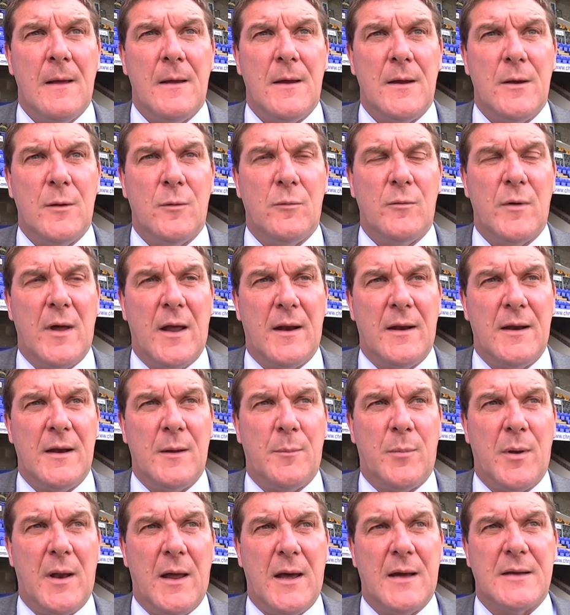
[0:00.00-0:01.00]
you know, ready
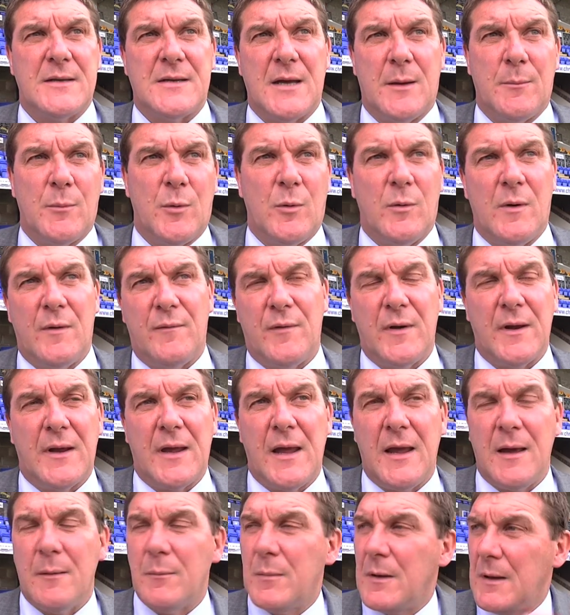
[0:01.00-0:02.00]
to play at a tempo every
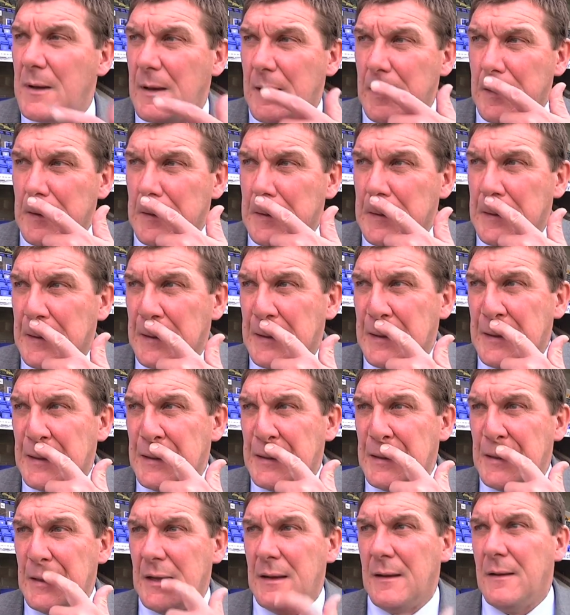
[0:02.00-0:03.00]
game, and uh,
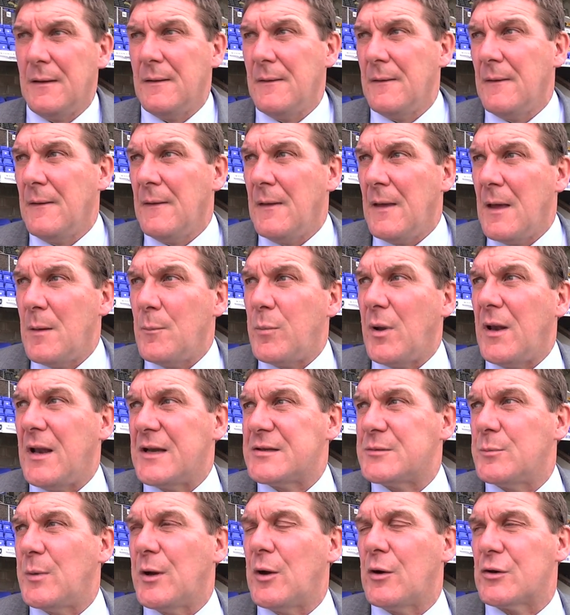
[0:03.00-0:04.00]
but
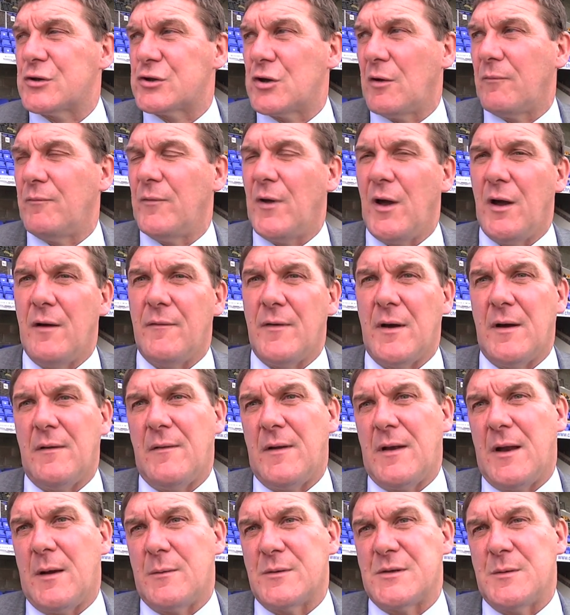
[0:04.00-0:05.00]
listen, we got something out of it,
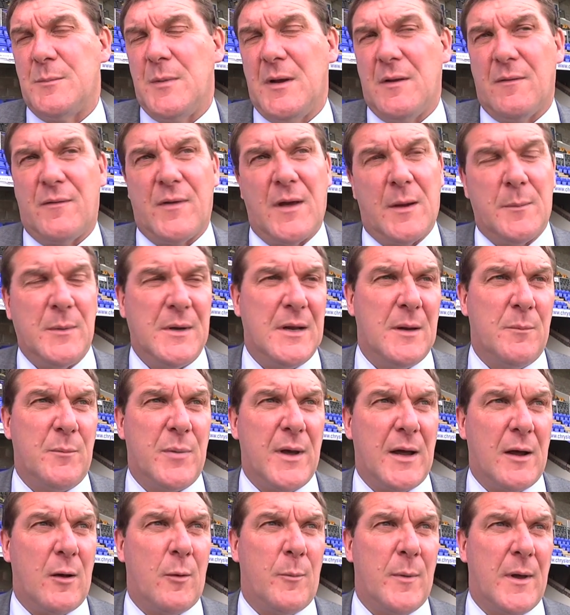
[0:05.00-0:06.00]
and that was the main thing. We didn't
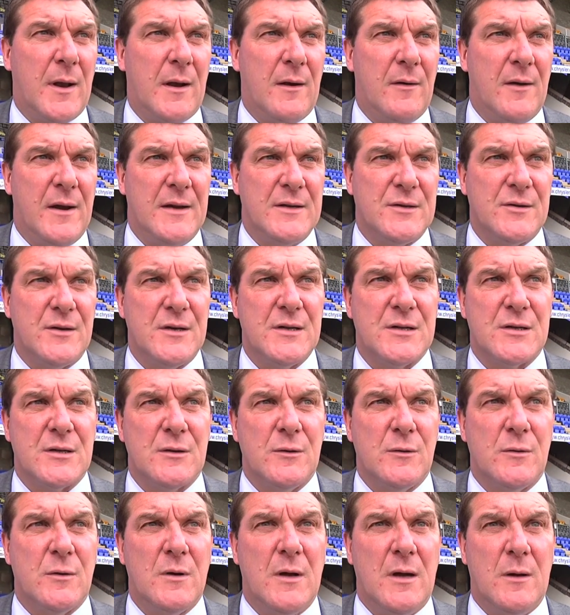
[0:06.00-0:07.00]
pick up any injuries,
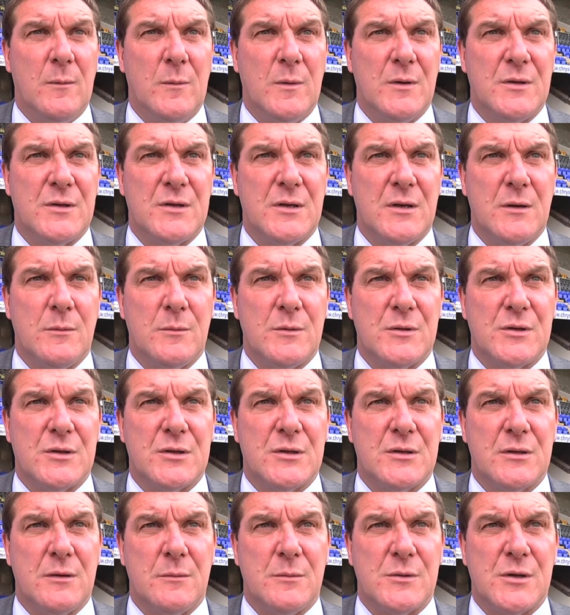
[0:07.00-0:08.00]
so it was it
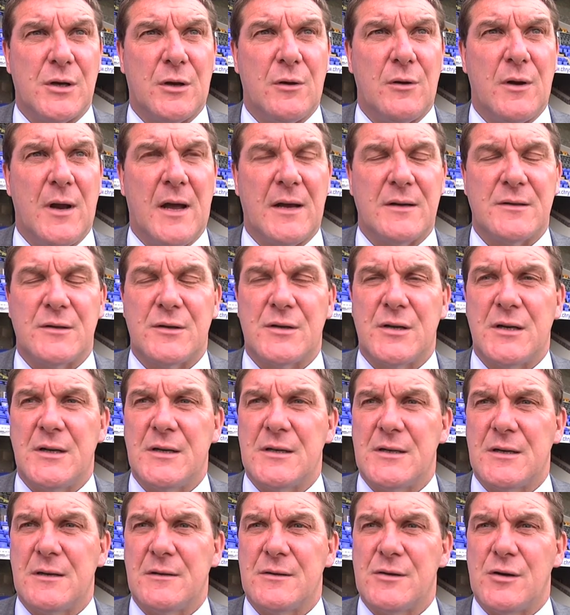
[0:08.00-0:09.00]
was it was a good
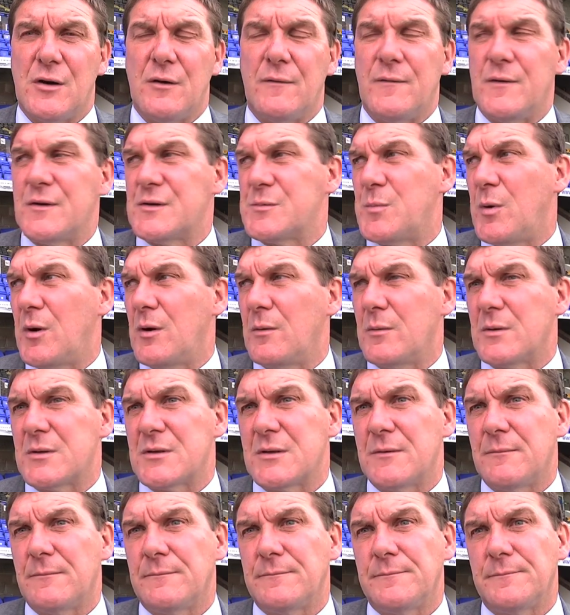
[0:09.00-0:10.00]
exercise. It served its
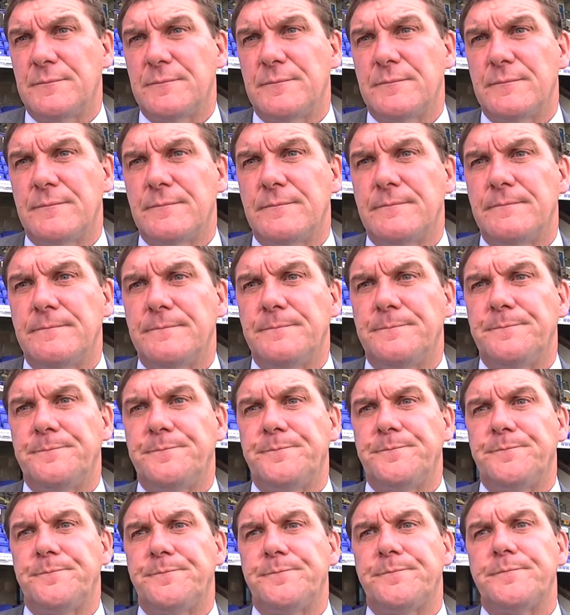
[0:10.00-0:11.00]
purpose.
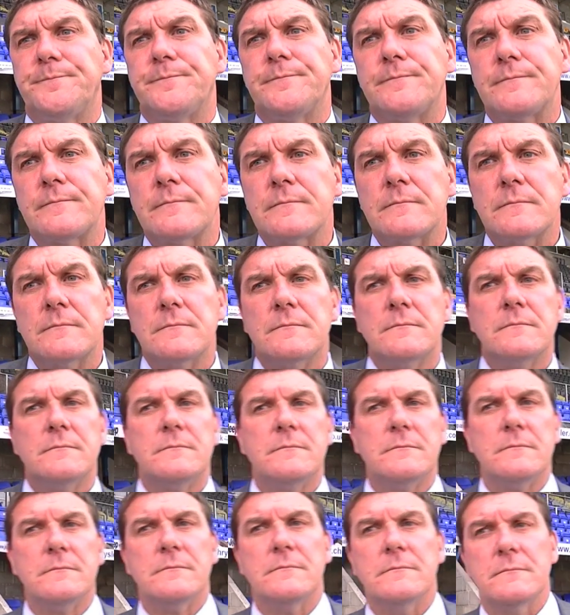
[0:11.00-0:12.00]
Of the young players, which
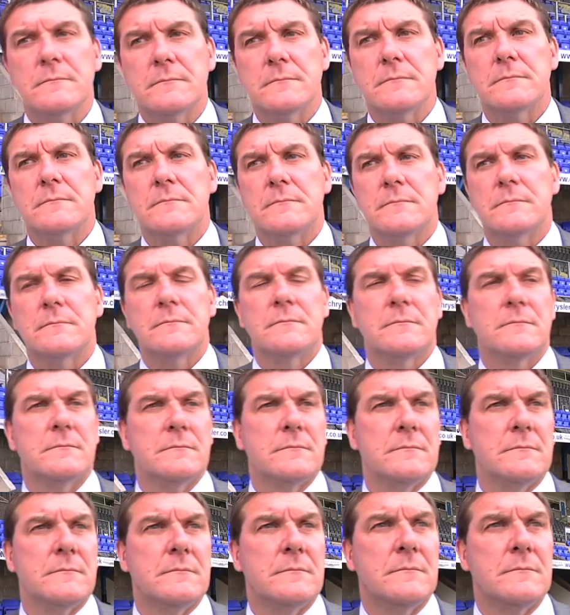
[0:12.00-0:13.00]
one which one's impressed you most?